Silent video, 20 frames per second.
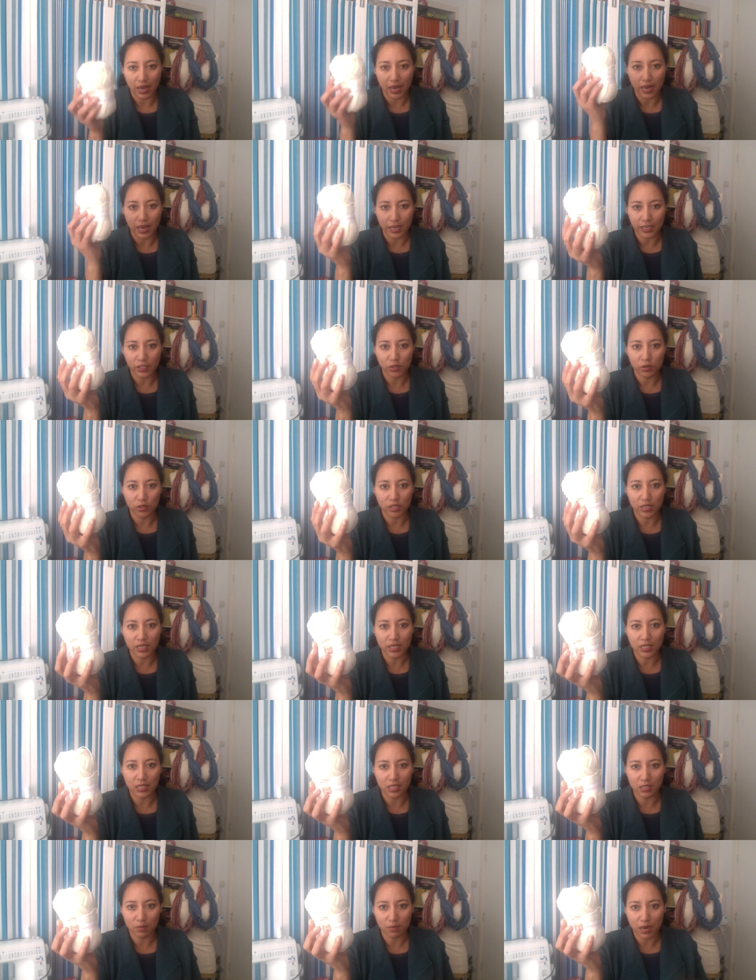I use
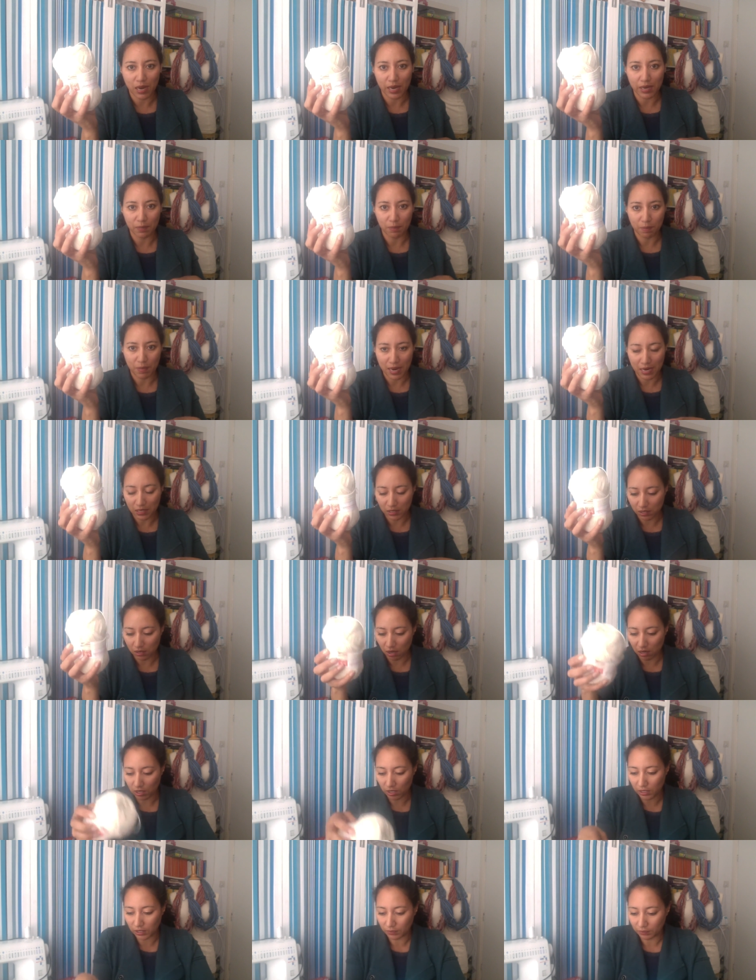this as my base
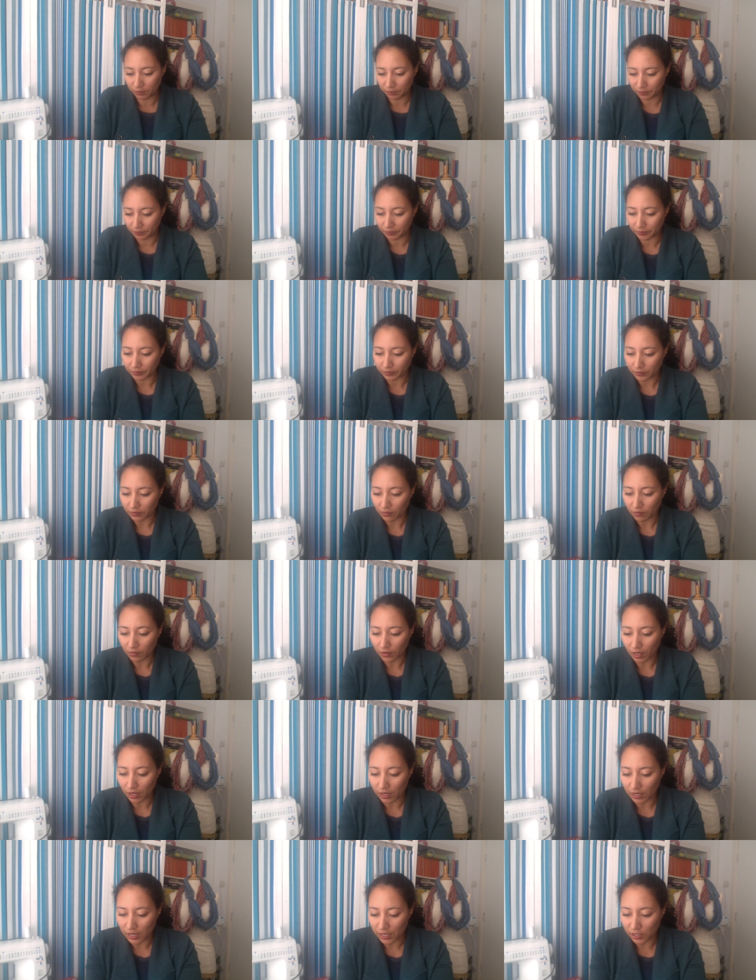color,
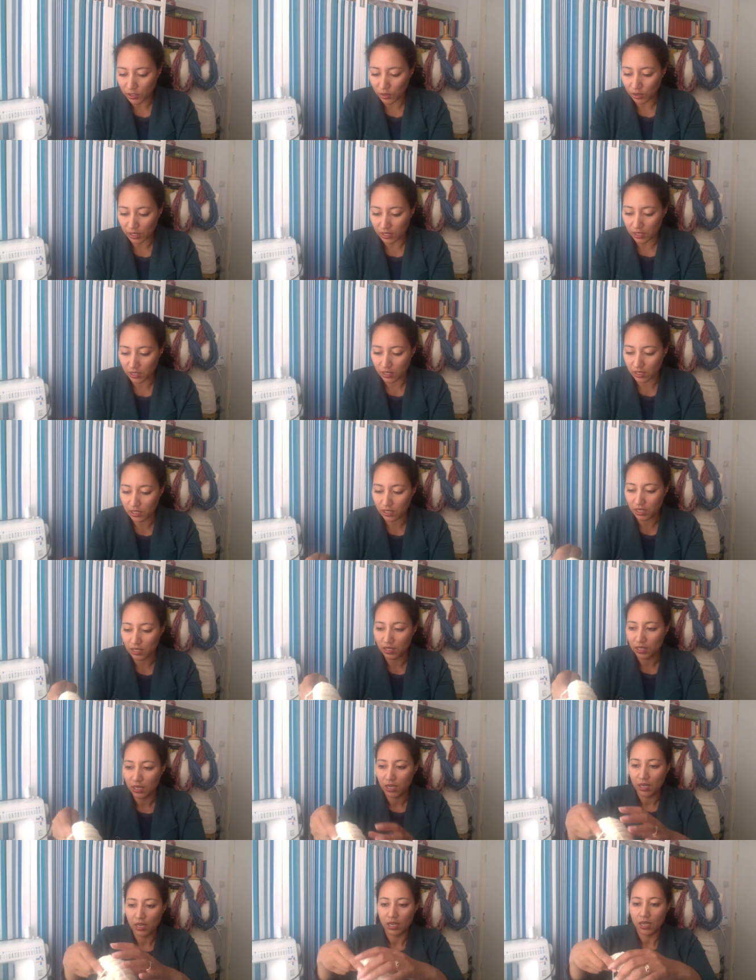and as you can see,
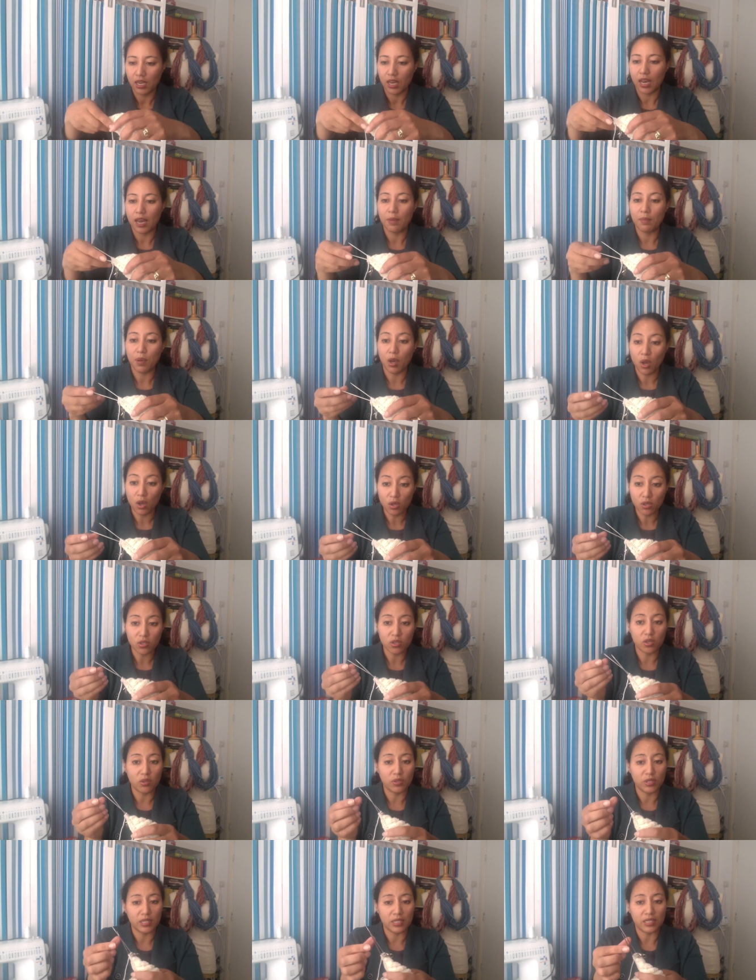I'm
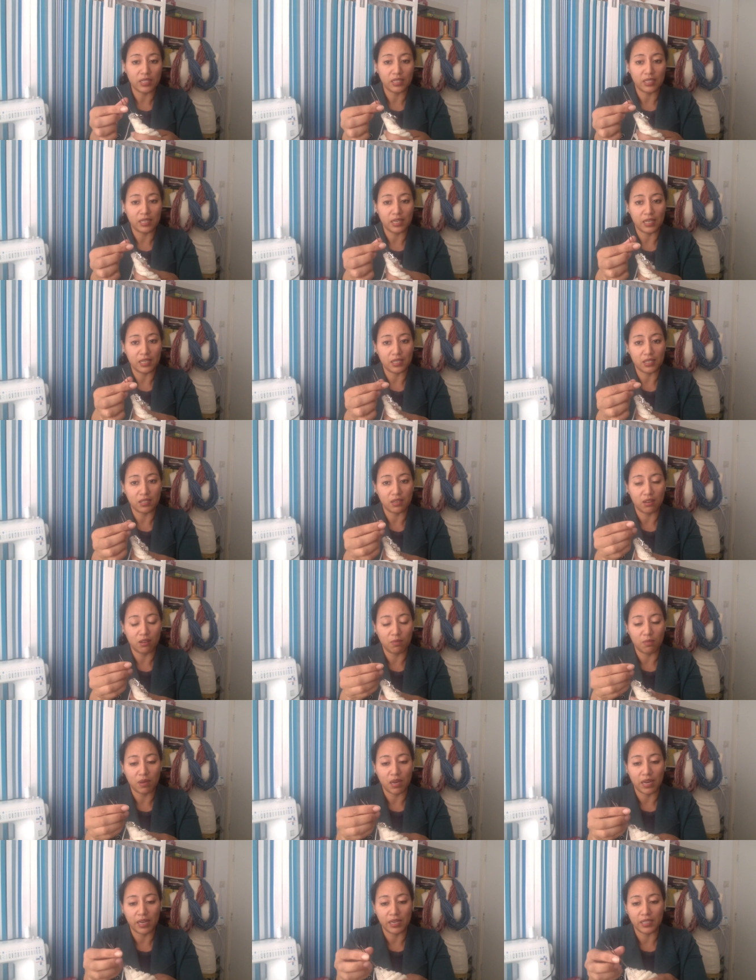also knitting this
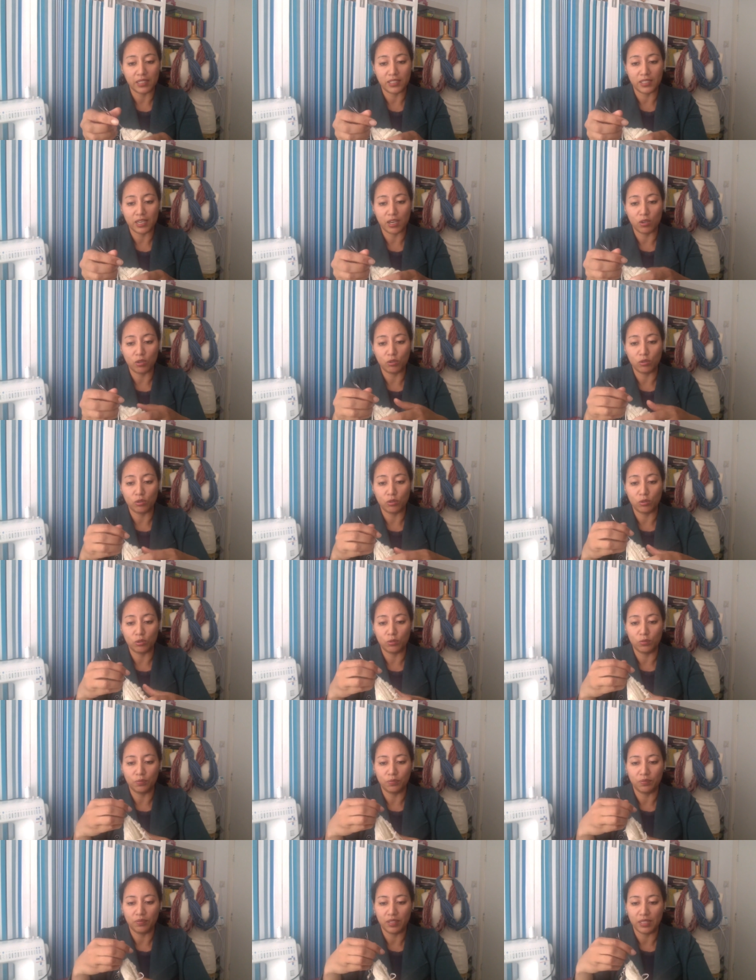on my Chaogu
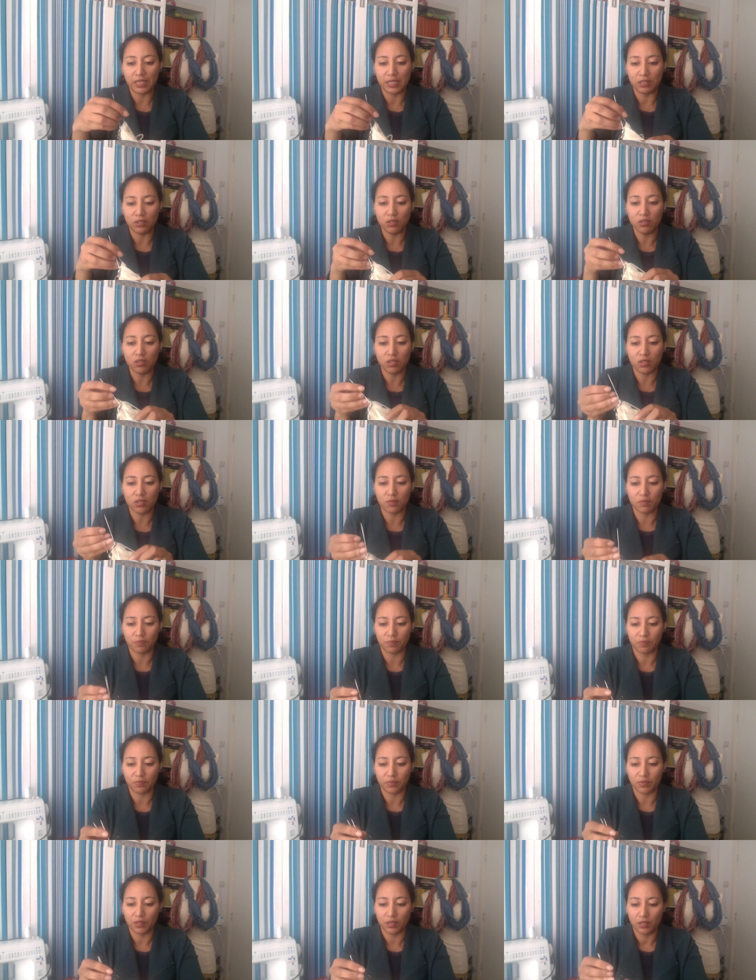needles.
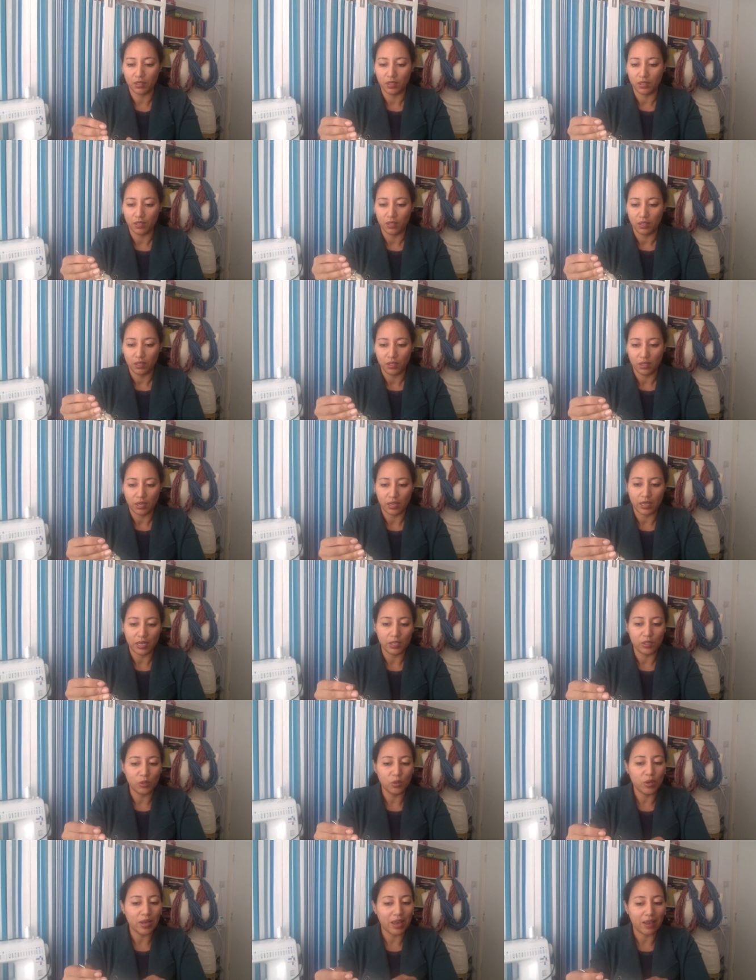And I
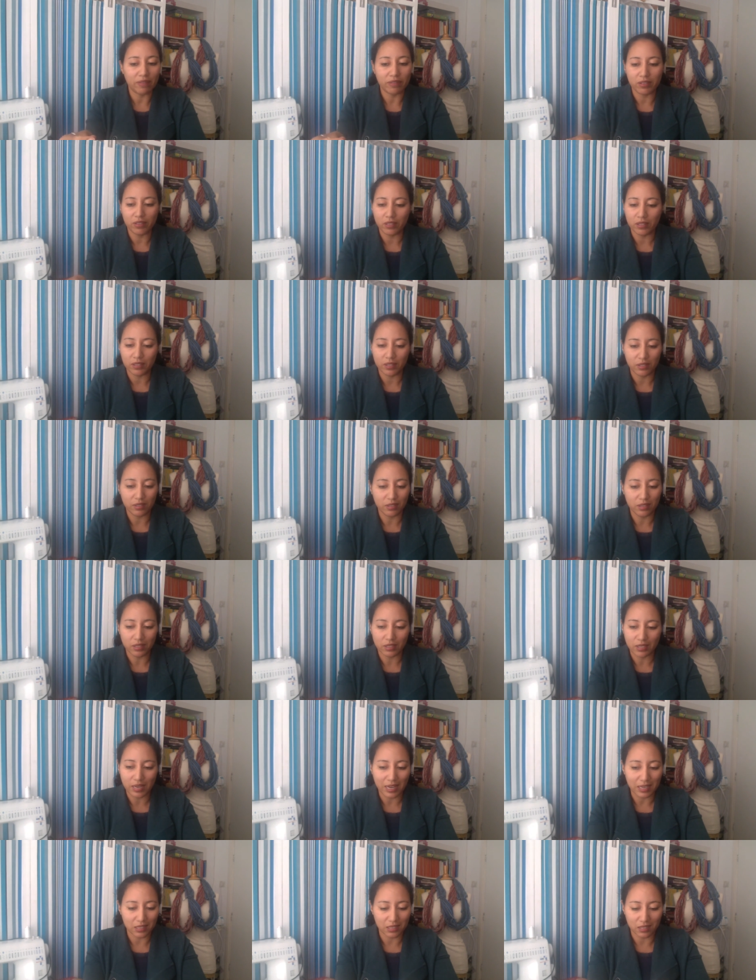do have a
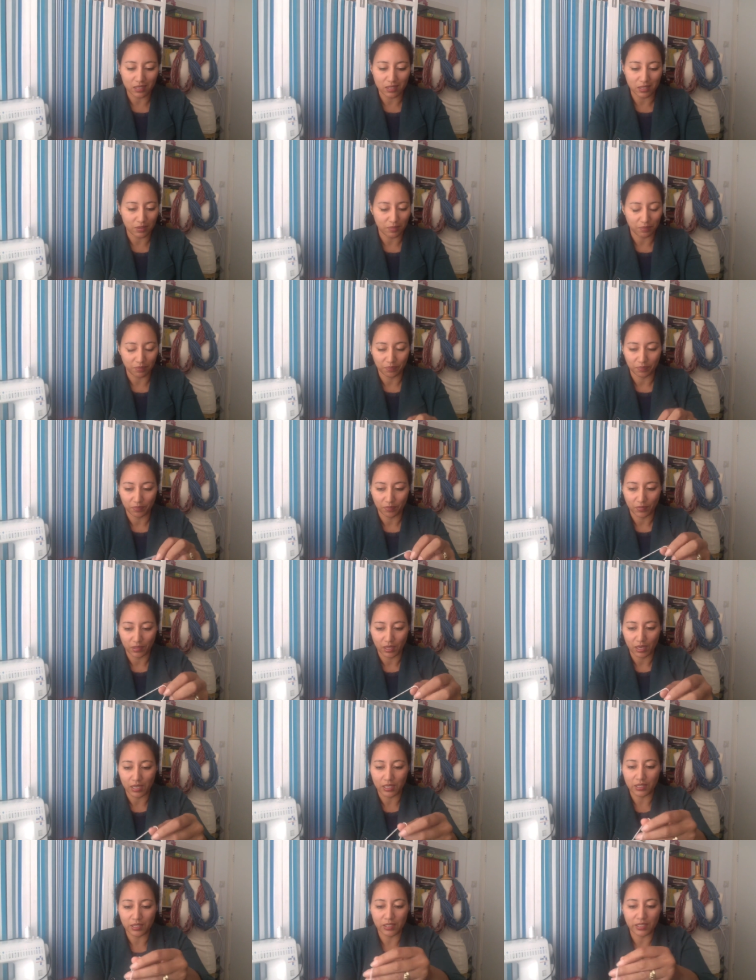next
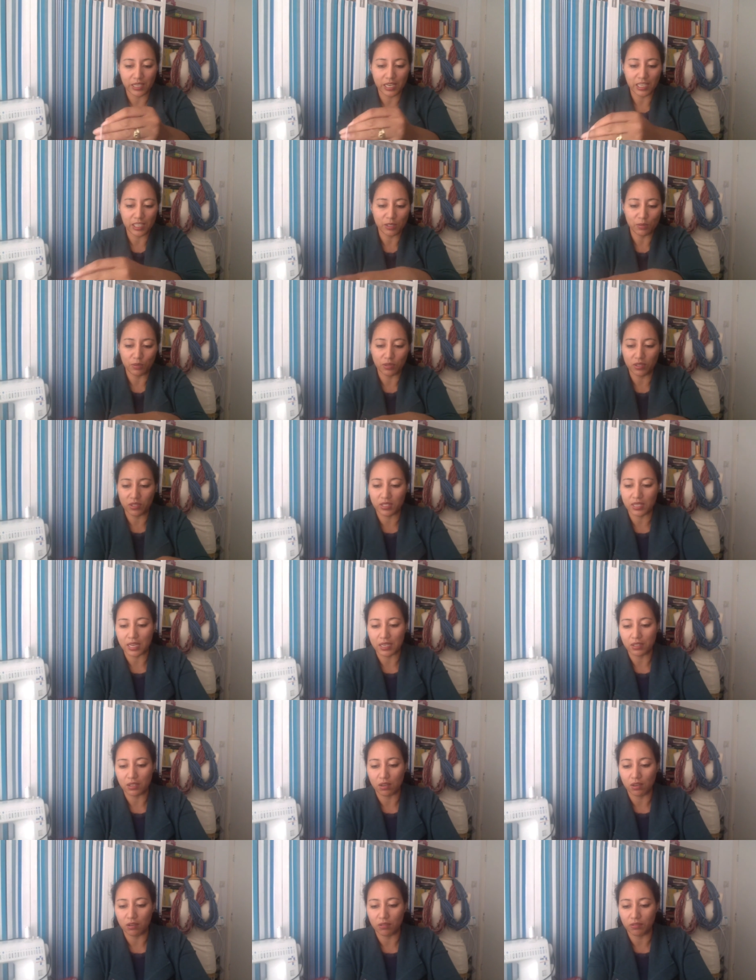interchangeable
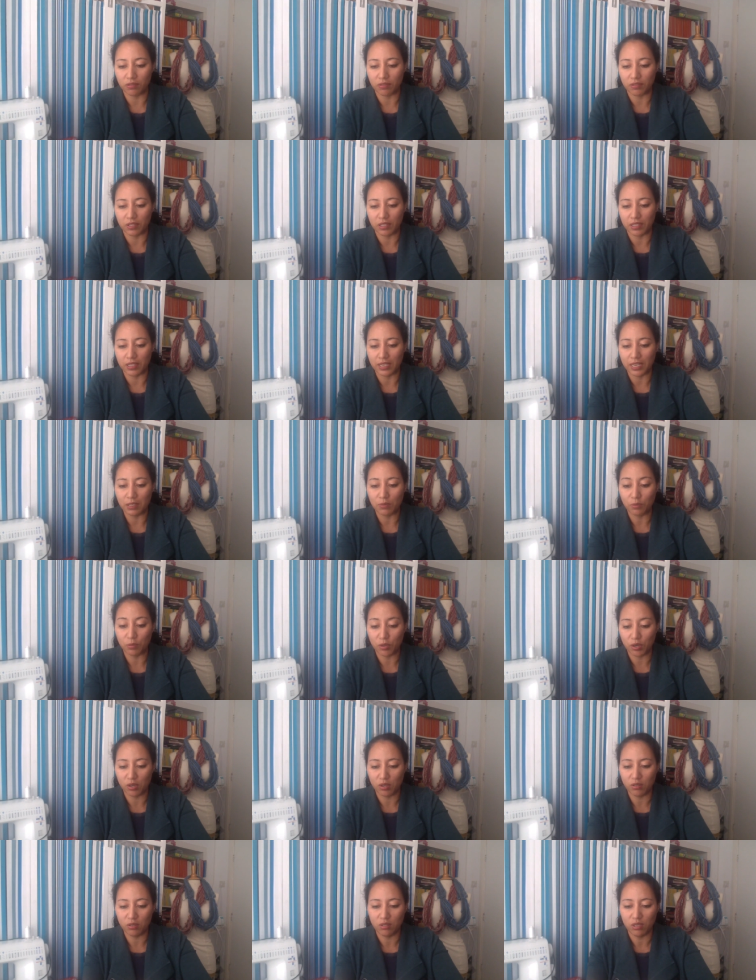set of Knit
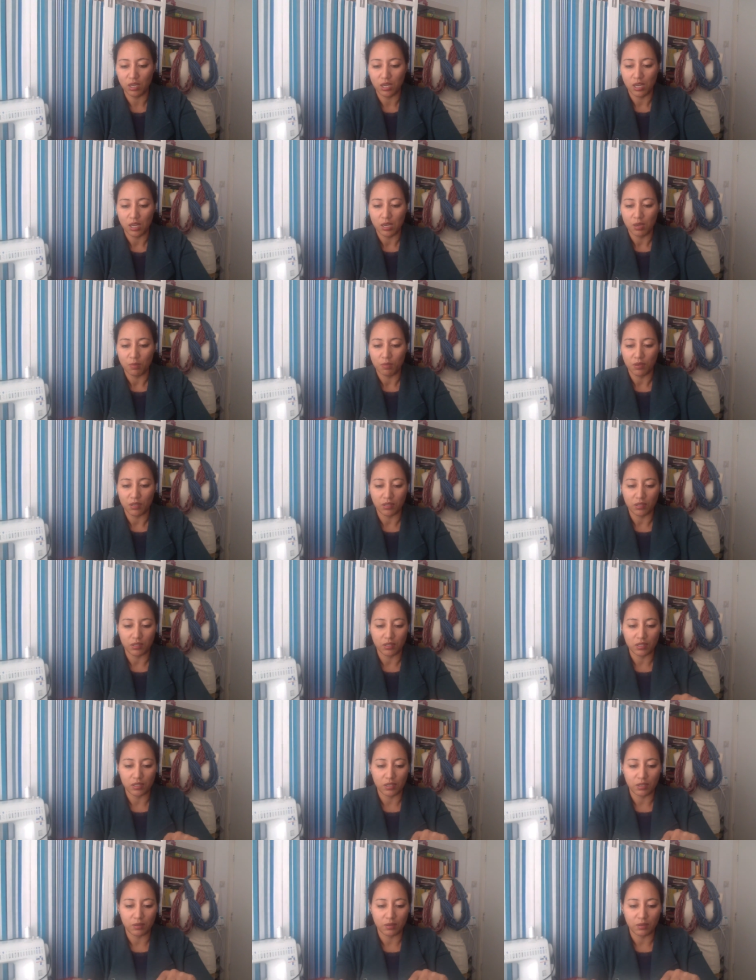Pro, but